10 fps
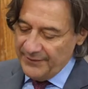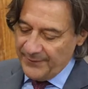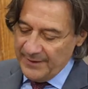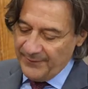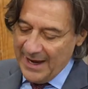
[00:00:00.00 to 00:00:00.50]
Yeah.
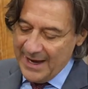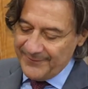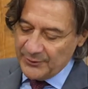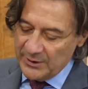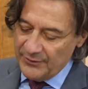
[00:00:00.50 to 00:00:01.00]
If I
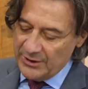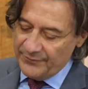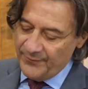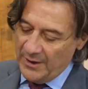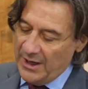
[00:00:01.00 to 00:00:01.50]
have to give an
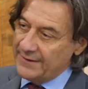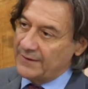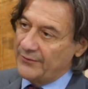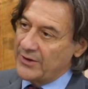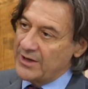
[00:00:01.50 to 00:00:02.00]

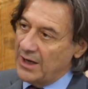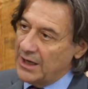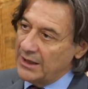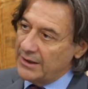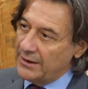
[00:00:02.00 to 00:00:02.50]
advice of a
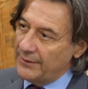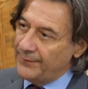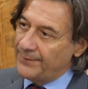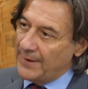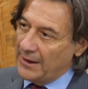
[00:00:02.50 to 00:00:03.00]
young
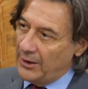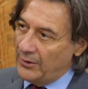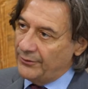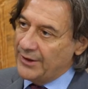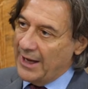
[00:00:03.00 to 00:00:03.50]

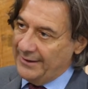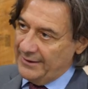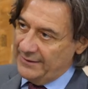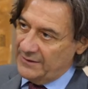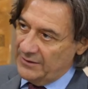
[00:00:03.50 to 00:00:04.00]
fellow that
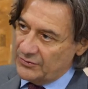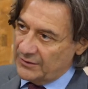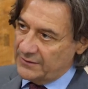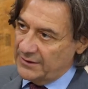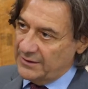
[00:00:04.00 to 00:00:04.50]
is
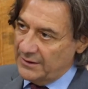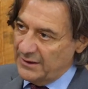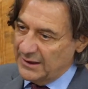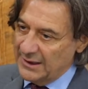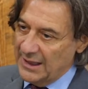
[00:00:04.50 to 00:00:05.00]
interested
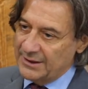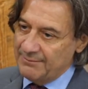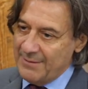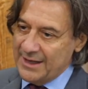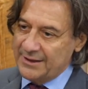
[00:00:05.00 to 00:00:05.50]
in
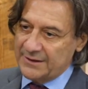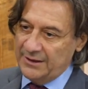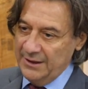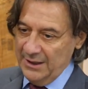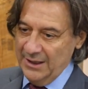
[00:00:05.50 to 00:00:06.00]
gutting
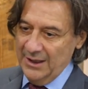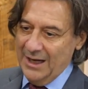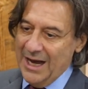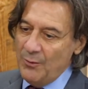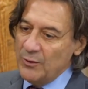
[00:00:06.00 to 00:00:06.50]
medicine,
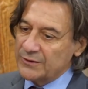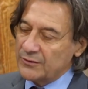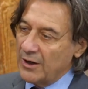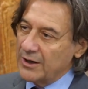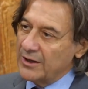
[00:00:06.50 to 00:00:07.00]
I would
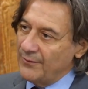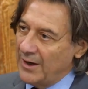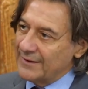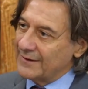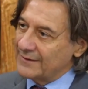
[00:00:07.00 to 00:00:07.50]
strongly
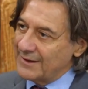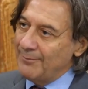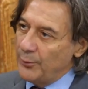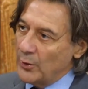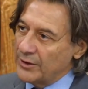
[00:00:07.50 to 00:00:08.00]
advise at
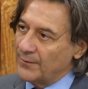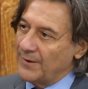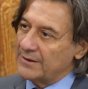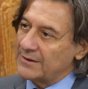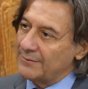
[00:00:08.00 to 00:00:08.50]
some point to
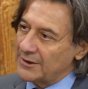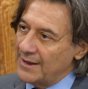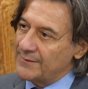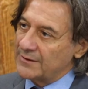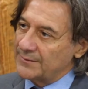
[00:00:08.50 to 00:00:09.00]
find some
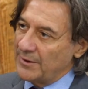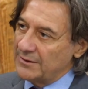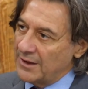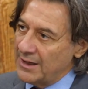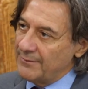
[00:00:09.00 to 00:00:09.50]
time to
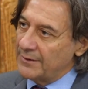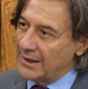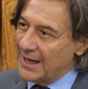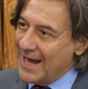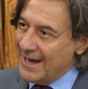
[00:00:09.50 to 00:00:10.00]
spend time in
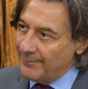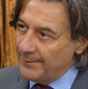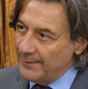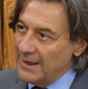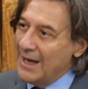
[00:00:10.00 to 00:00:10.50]
the lab,
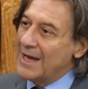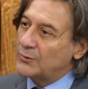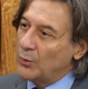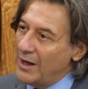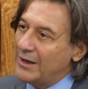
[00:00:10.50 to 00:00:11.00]

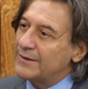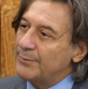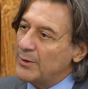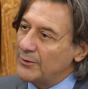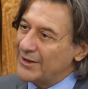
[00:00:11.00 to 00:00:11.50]
as well as the
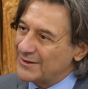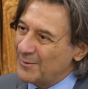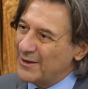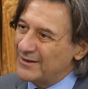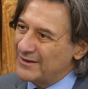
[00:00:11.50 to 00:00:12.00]
people they
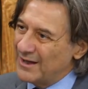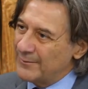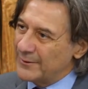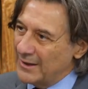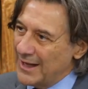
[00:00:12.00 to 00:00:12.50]
spend
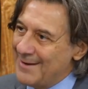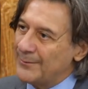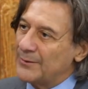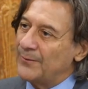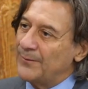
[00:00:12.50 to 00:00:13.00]
time in the
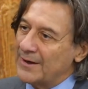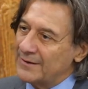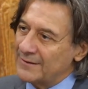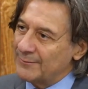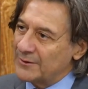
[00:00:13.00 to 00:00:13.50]
lab to
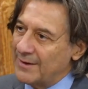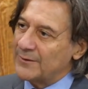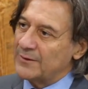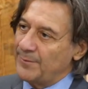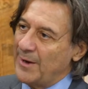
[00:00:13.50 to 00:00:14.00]
find some
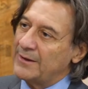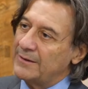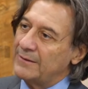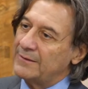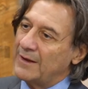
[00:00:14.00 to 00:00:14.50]
time to spend
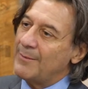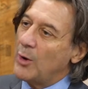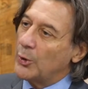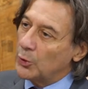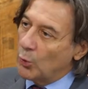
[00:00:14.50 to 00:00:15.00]
time
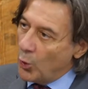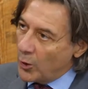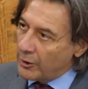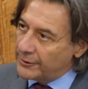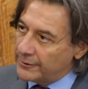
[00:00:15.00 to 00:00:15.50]
on the
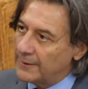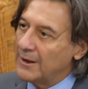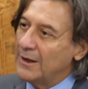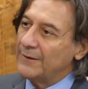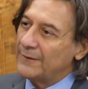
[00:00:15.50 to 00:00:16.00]
ward,
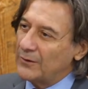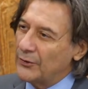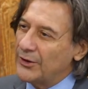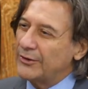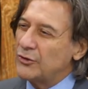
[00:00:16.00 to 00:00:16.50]

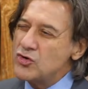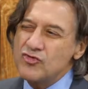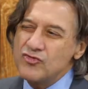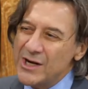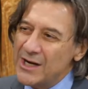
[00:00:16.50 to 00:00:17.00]
so that
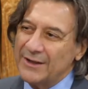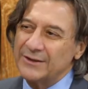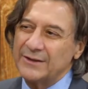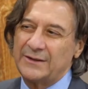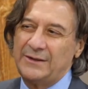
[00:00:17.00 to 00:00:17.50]
you really
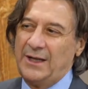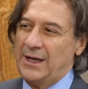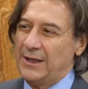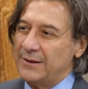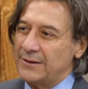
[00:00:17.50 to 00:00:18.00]

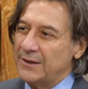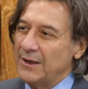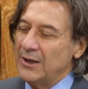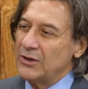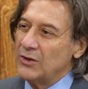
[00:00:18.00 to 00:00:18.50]
understand,
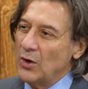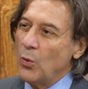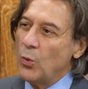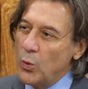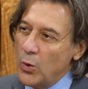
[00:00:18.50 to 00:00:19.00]
you know,
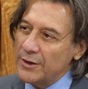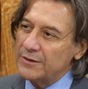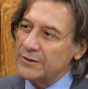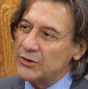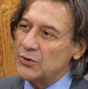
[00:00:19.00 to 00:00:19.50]

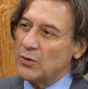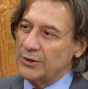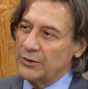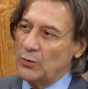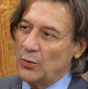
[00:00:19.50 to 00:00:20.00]
what
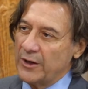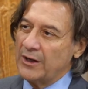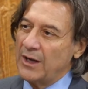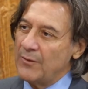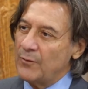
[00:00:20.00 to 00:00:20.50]
you're
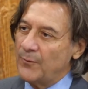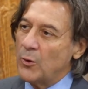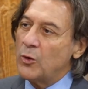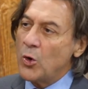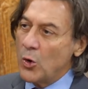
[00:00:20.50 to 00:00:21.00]
doing and
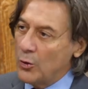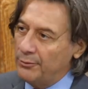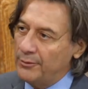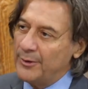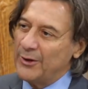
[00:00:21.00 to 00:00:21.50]
for
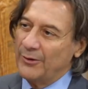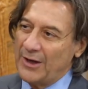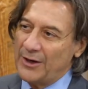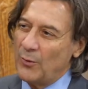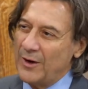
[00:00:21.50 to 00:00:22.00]
whom,
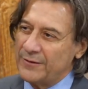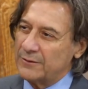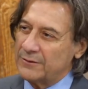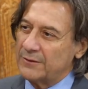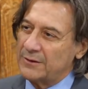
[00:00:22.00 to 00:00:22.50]
because otherwise
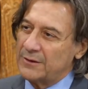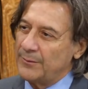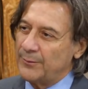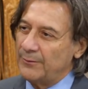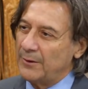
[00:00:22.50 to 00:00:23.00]

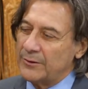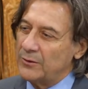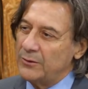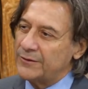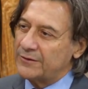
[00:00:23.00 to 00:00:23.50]

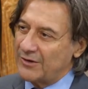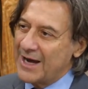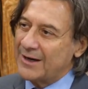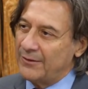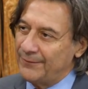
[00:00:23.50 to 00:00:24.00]
you lose
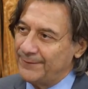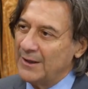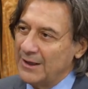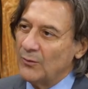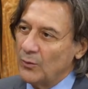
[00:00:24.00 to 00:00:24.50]
track of
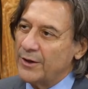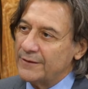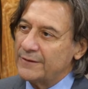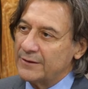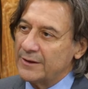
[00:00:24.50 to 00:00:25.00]
what
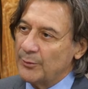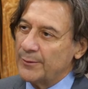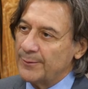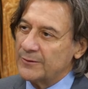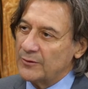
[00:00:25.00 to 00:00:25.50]
is the
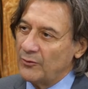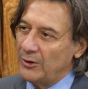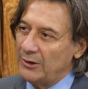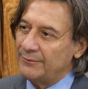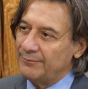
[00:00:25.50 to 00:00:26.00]
purpose of
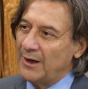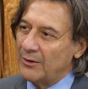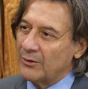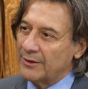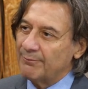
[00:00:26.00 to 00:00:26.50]
all
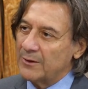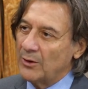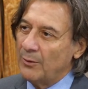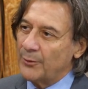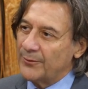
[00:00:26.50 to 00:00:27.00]
our, you
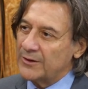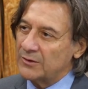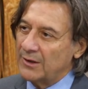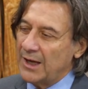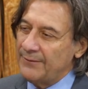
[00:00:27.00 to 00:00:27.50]
know,
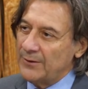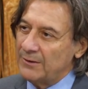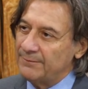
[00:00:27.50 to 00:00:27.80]
professional life here.